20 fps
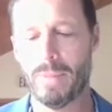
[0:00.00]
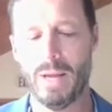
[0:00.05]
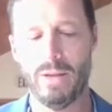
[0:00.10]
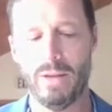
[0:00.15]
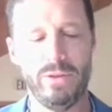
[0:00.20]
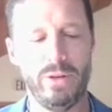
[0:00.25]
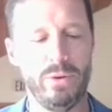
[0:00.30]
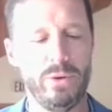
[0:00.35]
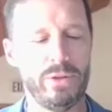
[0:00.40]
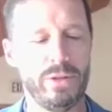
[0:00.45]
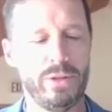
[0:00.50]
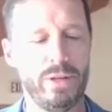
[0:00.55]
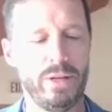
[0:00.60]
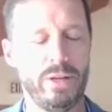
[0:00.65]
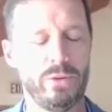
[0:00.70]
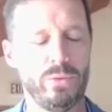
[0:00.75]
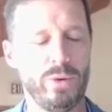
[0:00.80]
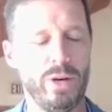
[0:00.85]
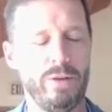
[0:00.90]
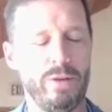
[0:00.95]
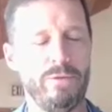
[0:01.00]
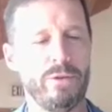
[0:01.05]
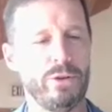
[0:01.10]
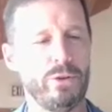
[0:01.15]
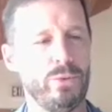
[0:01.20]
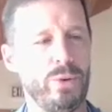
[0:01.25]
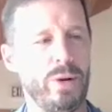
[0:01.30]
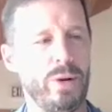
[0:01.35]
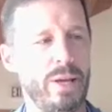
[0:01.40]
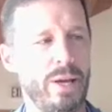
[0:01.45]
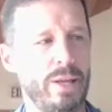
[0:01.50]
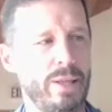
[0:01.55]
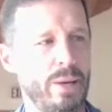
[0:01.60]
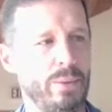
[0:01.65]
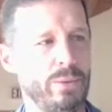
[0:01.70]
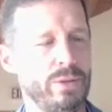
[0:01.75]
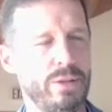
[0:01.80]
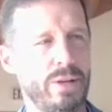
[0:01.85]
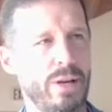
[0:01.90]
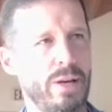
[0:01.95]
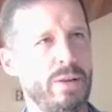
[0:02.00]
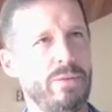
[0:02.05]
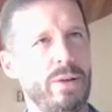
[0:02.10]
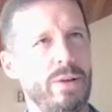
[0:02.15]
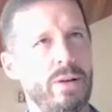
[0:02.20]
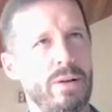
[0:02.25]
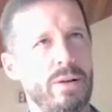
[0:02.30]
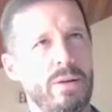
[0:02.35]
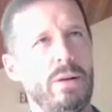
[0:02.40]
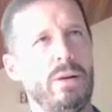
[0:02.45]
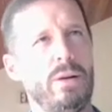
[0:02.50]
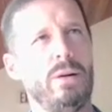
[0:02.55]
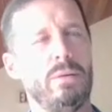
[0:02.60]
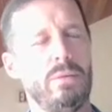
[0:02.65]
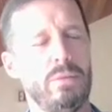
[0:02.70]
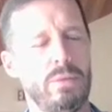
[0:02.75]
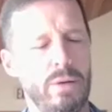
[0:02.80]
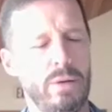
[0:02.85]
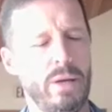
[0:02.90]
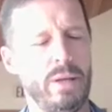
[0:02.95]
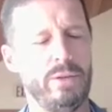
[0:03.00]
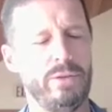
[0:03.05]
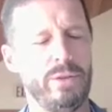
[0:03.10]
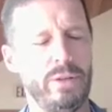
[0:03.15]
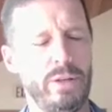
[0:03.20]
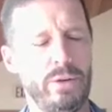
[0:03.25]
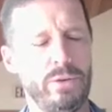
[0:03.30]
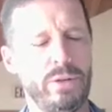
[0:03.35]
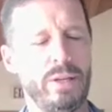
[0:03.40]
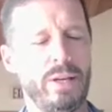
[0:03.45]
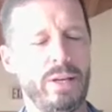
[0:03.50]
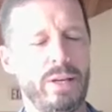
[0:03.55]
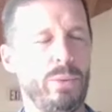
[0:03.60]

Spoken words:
It's interesting because when I first read that, that was kind of like, oh, okay, that's interesting.